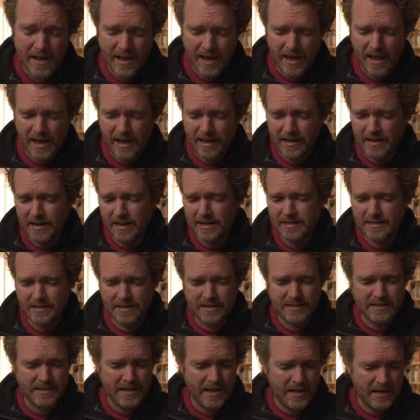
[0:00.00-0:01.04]
And as I
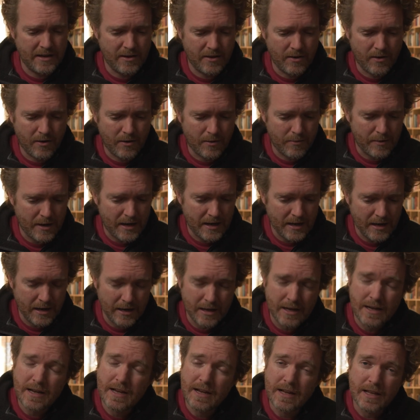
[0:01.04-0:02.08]
said already,
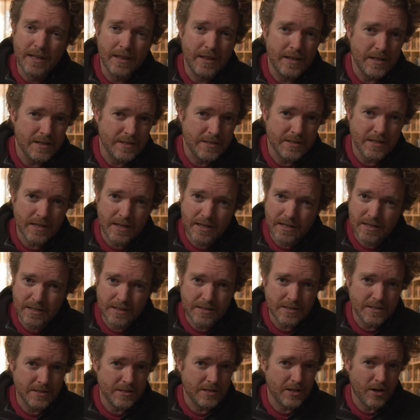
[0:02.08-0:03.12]
this
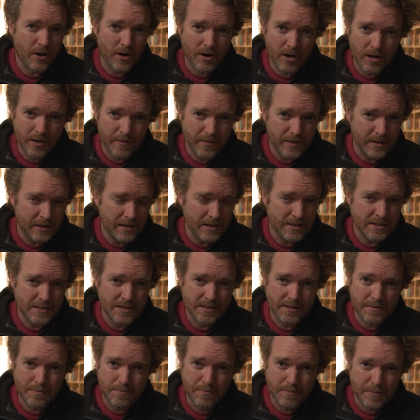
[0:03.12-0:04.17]
is the heart of it. This
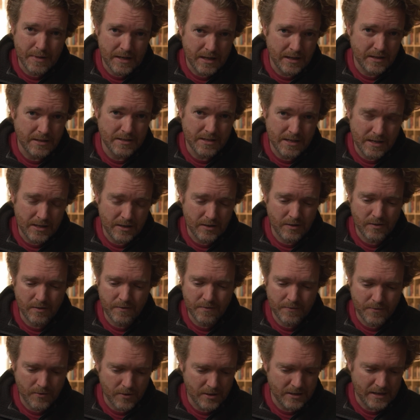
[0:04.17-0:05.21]
is a big deal
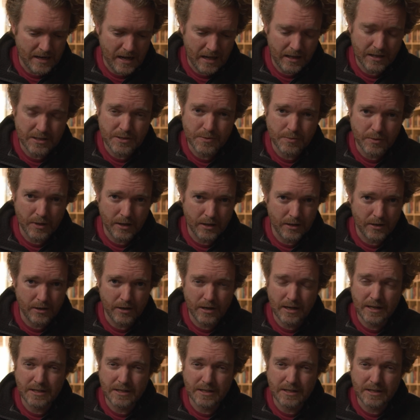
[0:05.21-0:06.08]
for Dallas Willard.